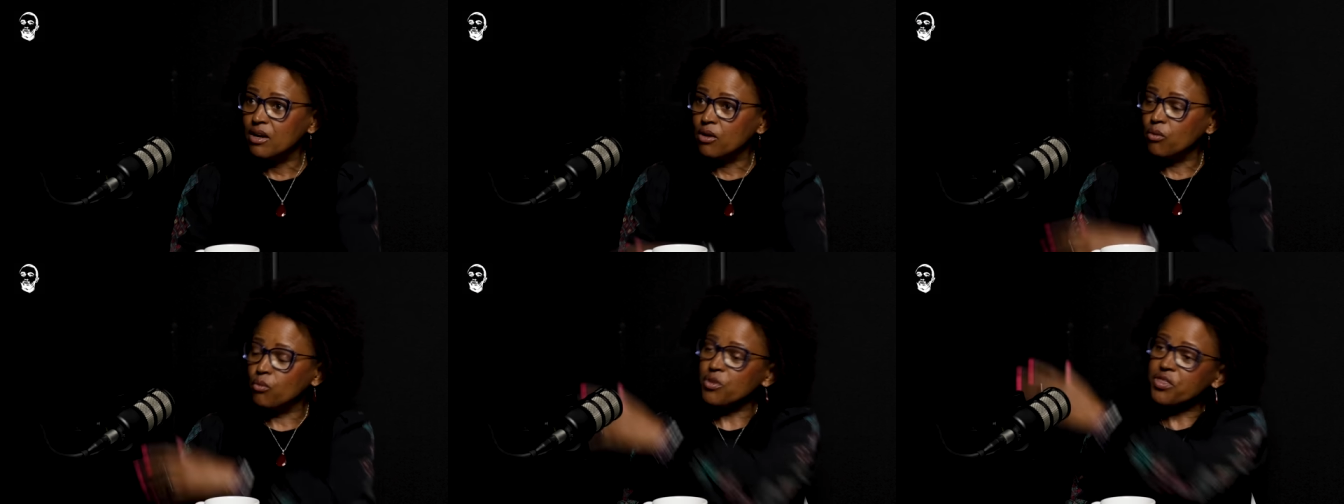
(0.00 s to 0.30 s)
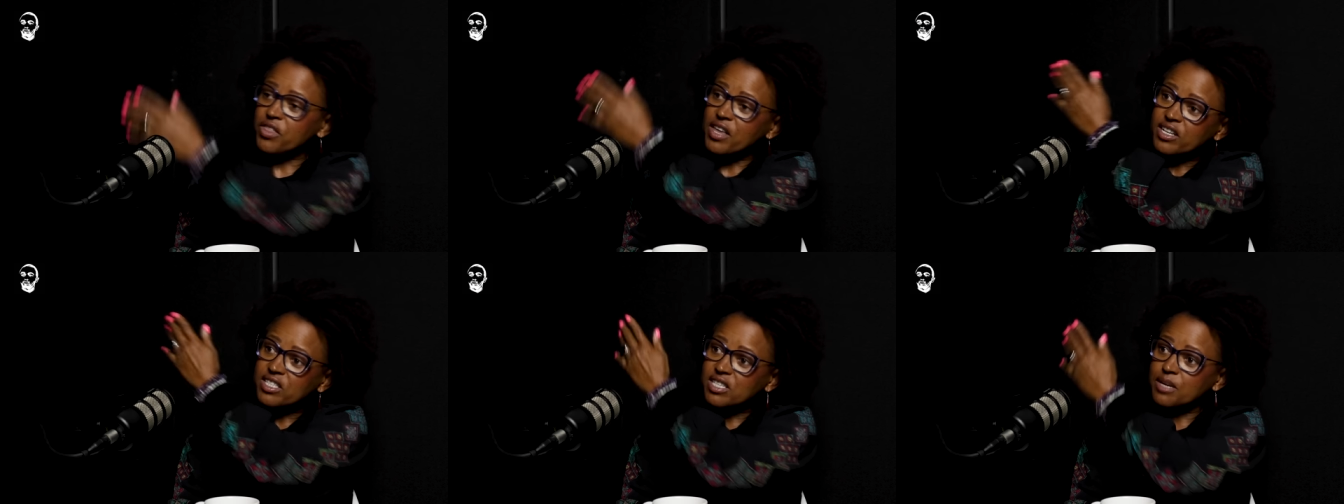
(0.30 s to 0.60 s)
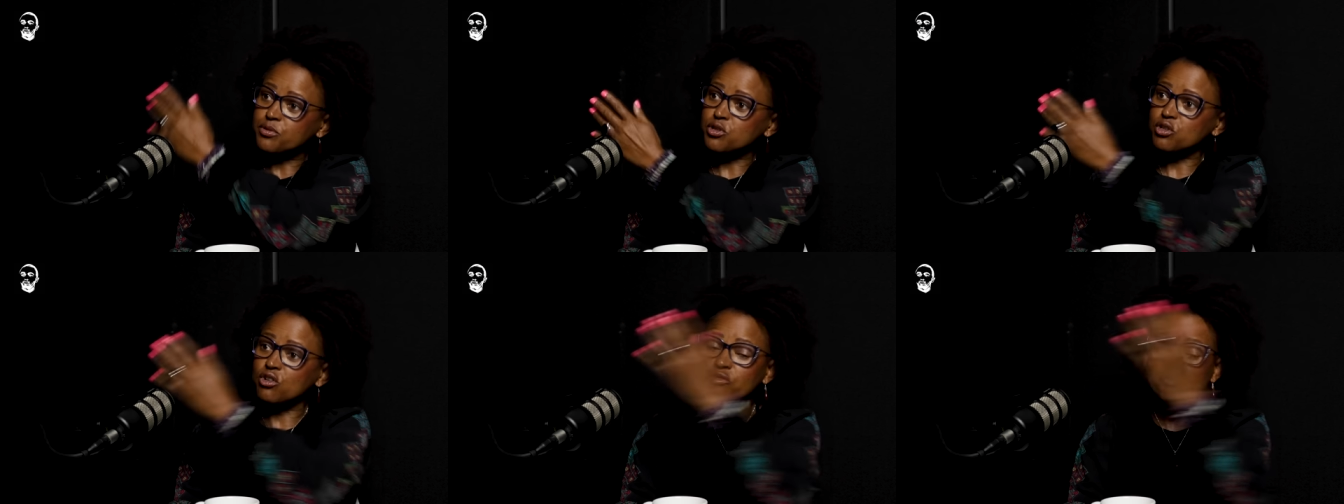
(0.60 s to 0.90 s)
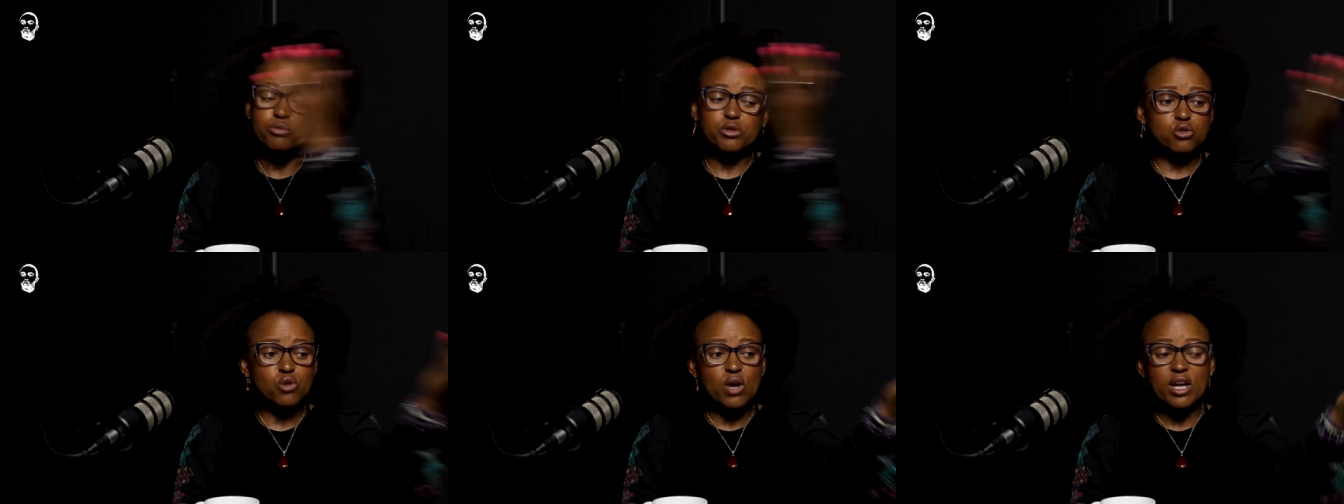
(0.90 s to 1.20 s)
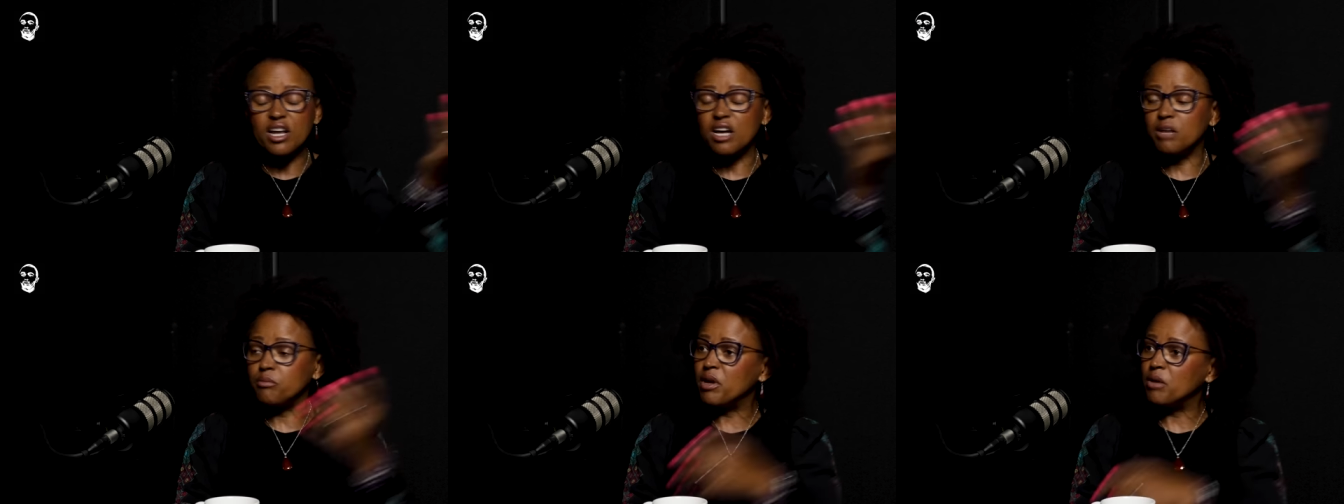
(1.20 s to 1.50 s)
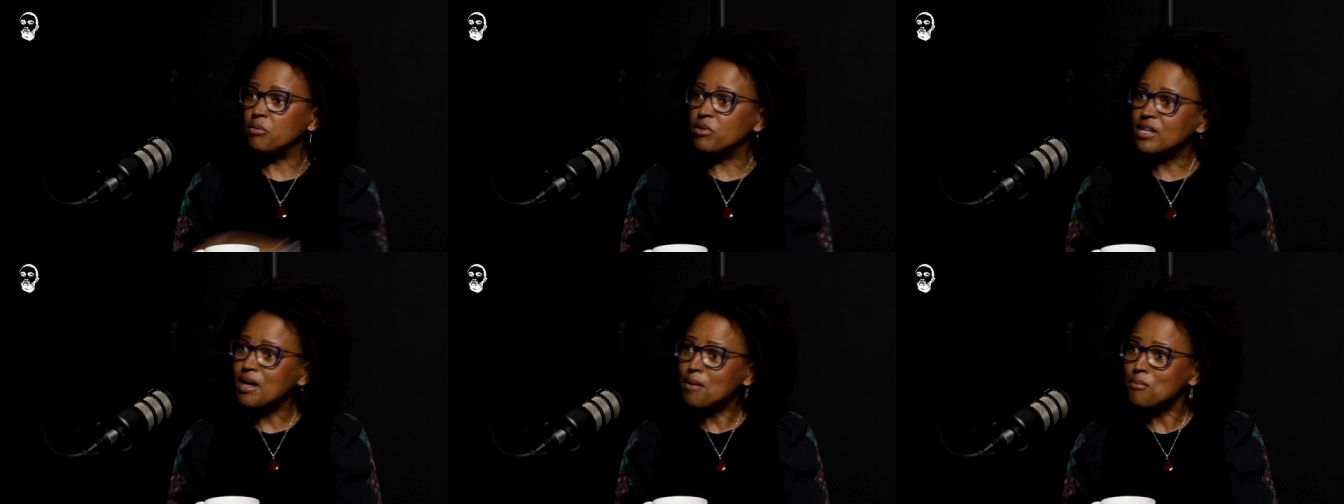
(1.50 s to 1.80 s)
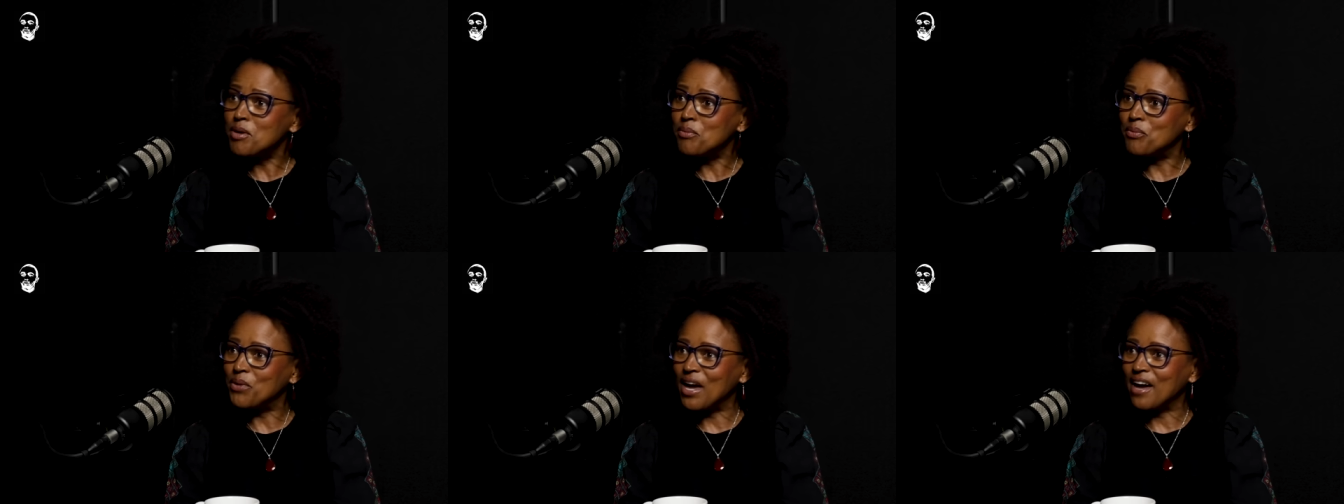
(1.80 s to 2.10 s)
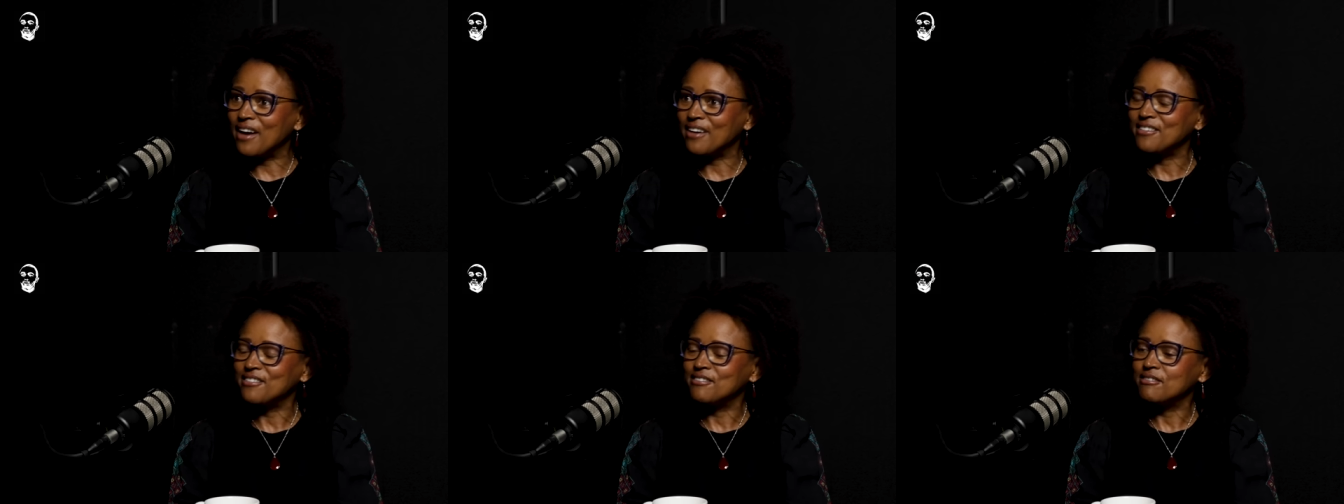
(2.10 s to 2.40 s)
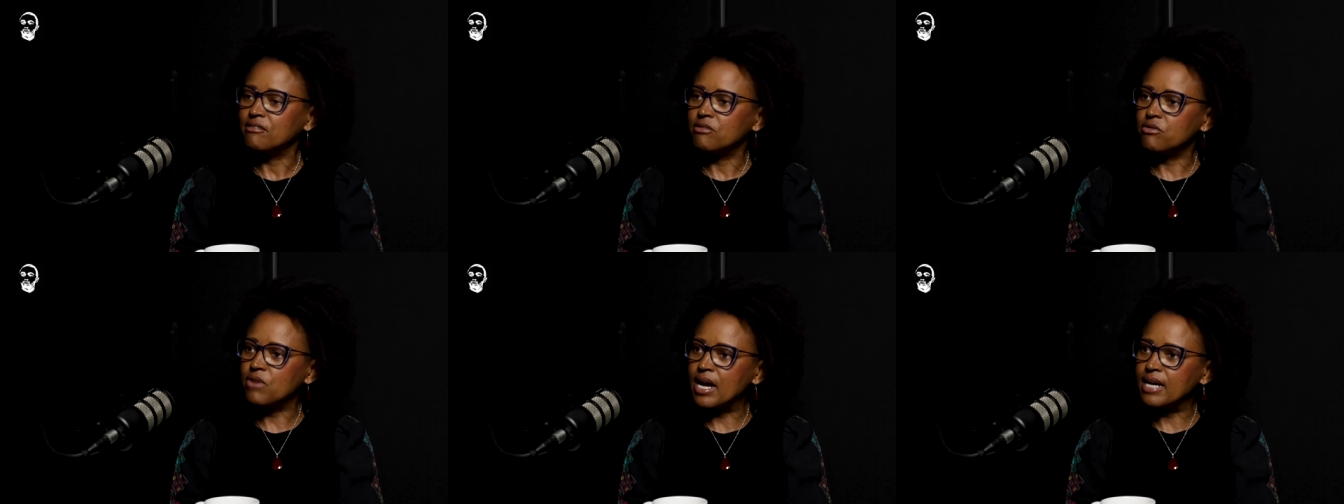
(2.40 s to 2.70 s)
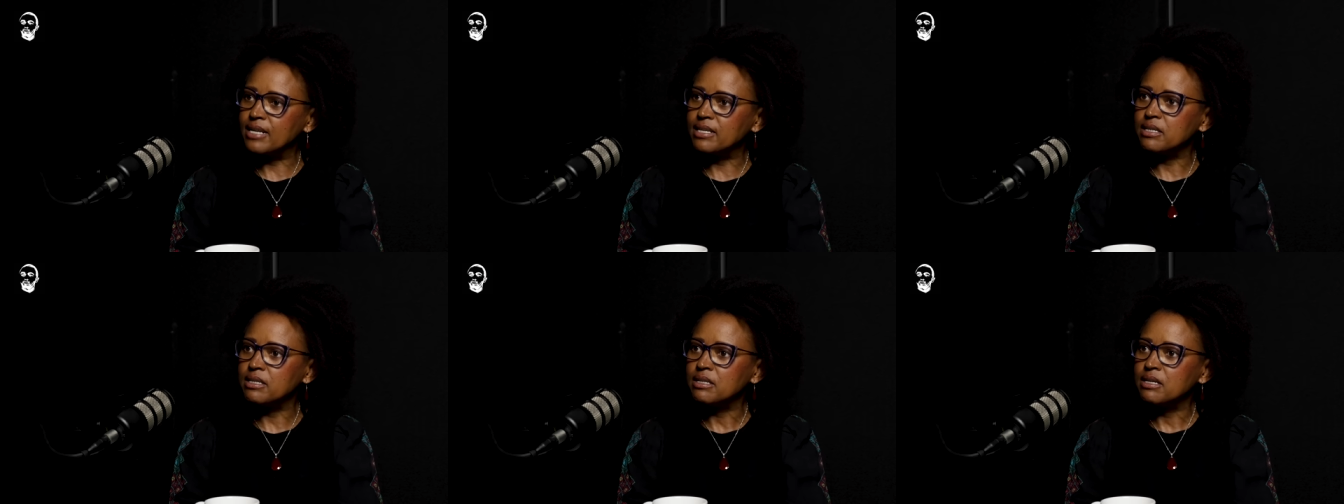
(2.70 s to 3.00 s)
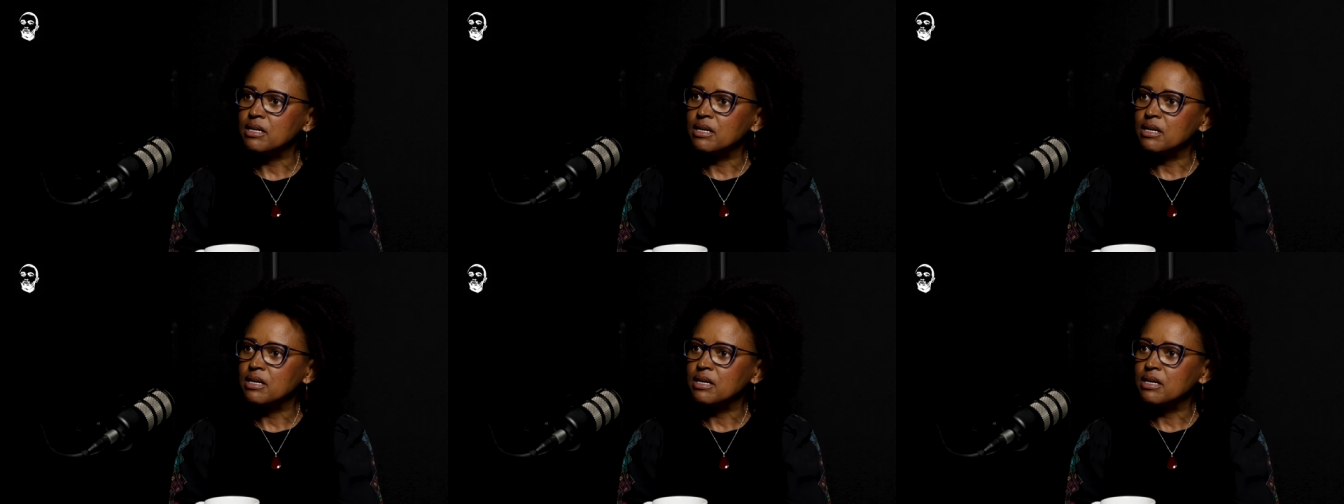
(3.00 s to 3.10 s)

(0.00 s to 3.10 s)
with the exception of Botswana and maybe Namibia, right?